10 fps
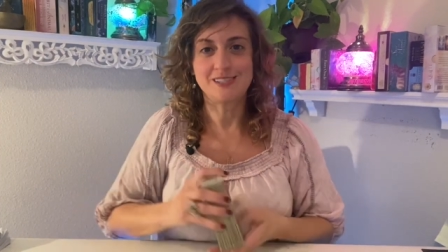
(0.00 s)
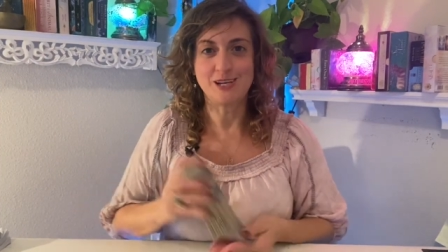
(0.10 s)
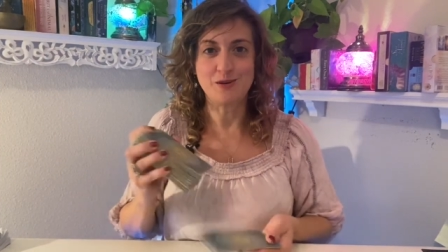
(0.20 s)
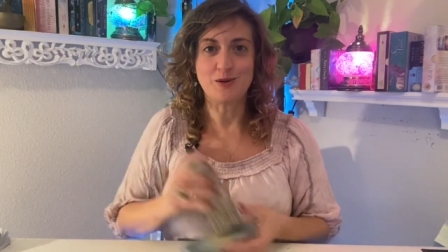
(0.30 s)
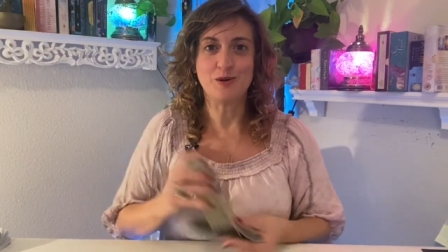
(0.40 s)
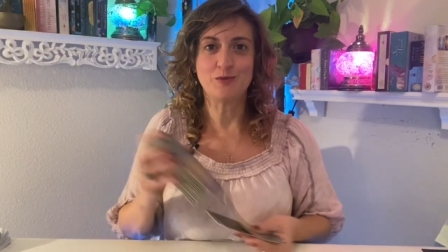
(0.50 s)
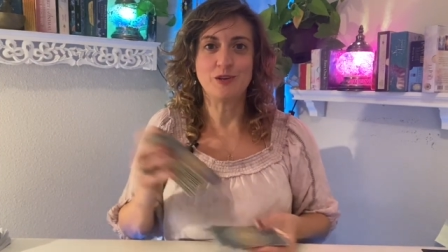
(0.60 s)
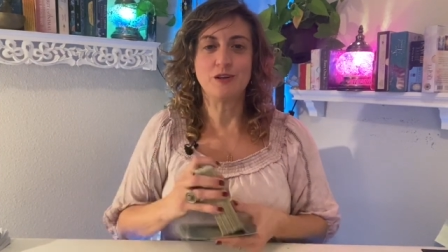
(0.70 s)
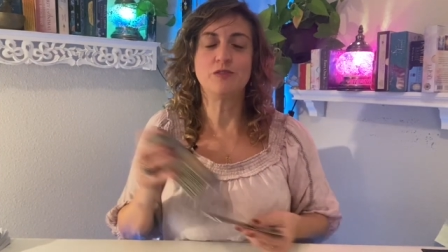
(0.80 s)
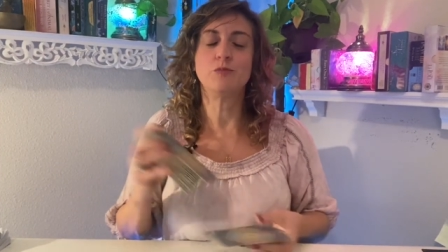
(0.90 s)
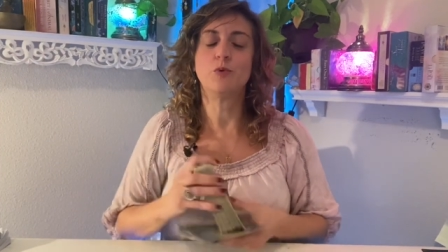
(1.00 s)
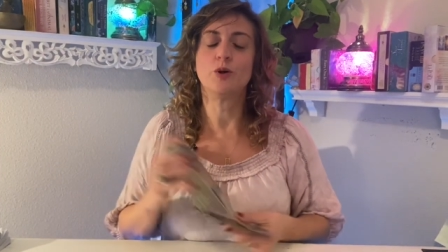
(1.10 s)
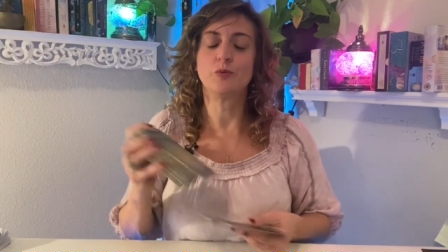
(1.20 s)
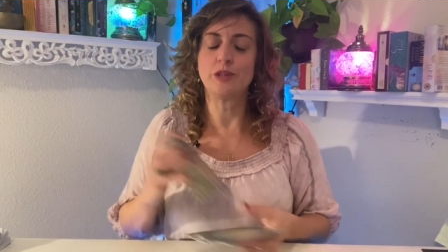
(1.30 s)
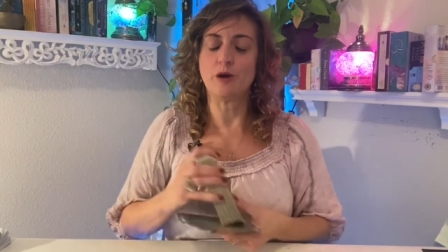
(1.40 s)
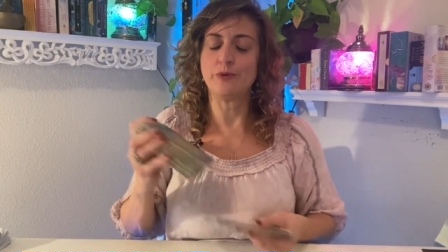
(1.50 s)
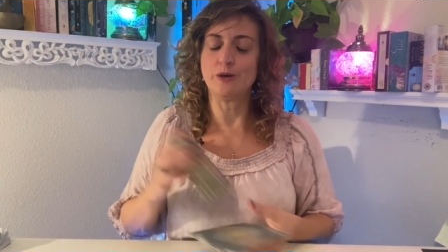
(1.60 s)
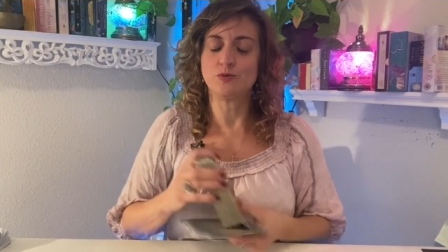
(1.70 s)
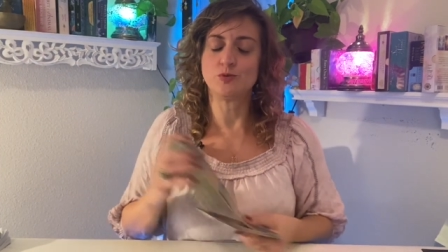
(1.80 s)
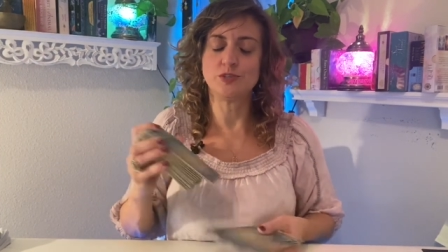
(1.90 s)
tarot card reading from Born Without
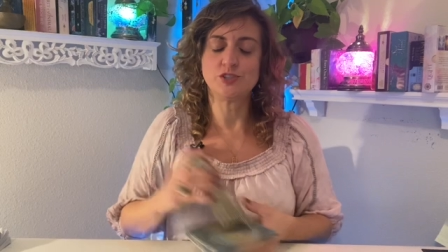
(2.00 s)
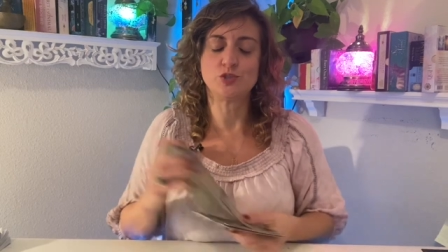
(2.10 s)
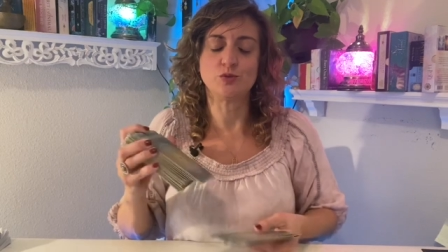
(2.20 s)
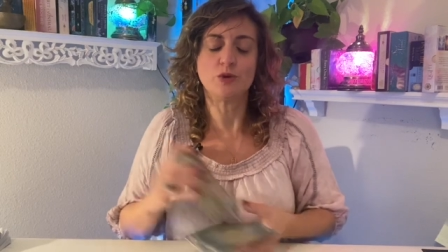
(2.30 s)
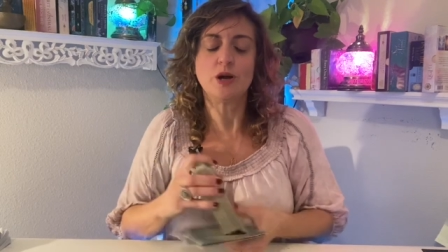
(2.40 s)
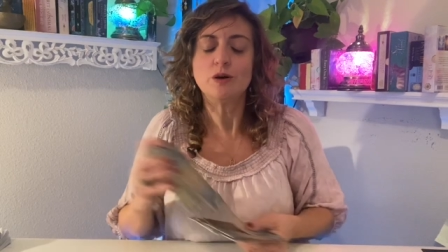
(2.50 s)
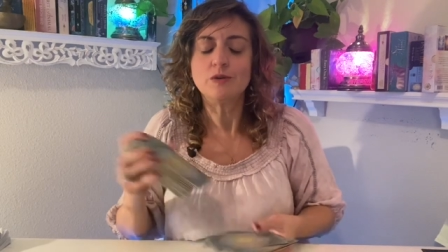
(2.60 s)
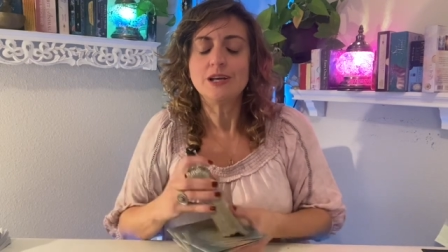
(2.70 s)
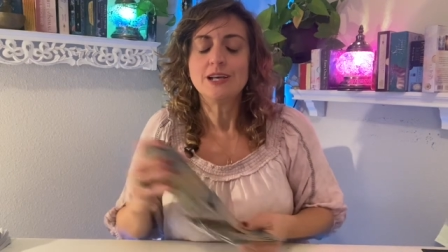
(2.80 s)
Boundaries Tarot.